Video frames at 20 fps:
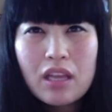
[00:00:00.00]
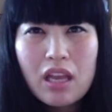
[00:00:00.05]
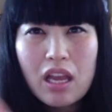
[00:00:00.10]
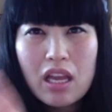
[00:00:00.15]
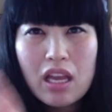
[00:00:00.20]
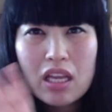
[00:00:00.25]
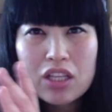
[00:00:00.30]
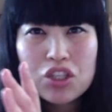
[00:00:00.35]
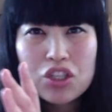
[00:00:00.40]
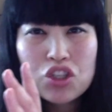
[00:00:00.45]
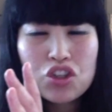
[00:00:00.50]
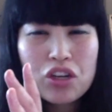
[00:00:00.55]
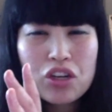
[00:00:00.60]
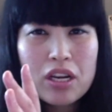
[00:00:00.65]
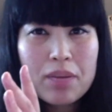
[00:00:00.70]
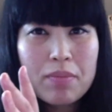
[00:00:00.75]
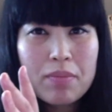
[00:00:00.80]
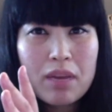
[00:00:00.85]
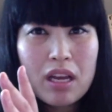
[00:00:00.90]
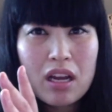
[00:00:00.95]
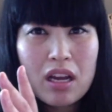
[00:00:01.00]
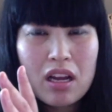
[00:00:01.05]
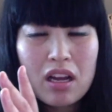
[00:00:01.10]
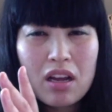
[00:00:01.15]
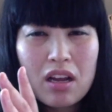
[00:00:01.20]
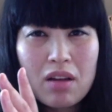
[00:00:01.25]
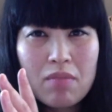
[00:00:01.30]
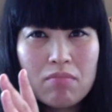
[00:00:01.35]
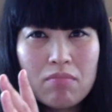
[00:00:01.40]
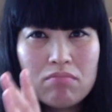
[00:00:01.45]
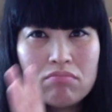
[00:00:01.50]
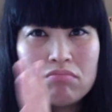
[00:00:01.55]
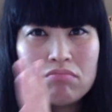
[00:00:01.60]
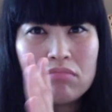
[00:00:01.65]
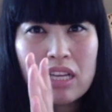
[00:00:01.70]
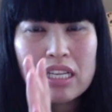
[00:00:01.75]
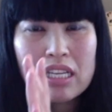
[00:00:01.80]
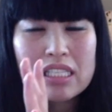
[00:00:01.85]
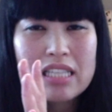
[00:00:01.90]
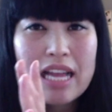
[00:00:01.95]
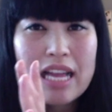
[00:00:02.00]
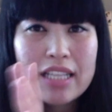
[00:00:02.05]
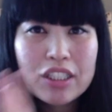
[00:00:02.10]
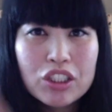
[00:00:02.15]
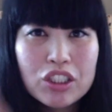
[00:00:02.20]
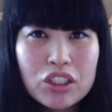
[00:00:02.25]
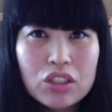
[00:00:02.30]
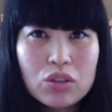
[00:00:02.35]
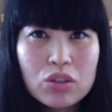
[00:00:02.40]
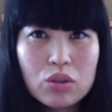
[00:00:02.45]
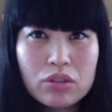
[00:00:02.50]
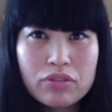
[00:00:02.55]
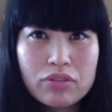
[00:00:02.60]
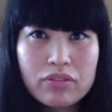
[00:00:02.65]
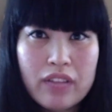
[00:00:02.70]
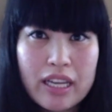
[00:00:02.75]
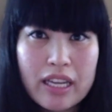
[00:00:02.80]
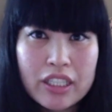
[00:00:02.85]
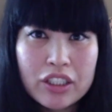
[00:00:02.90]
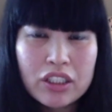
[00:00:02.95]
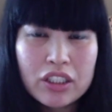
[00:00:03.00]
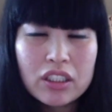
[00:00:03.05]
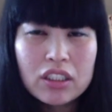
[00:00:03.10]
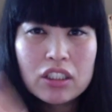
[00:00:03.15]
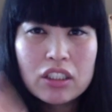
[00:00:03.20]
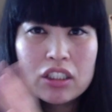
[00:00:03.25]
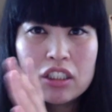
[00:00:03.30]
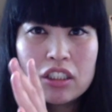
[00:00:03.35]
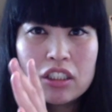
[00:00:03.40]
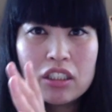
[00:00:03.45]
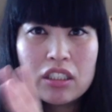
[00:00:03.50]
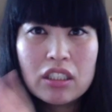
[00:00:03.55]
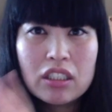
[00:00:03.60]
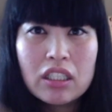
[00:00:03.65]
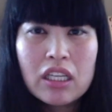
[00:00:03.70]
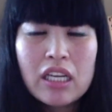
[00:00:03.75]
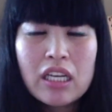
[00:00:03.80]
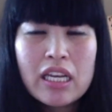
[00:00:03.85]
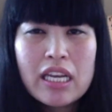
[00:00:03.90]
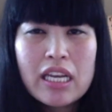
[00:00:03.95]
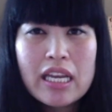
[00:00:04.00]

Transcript: extreme extension or flexion could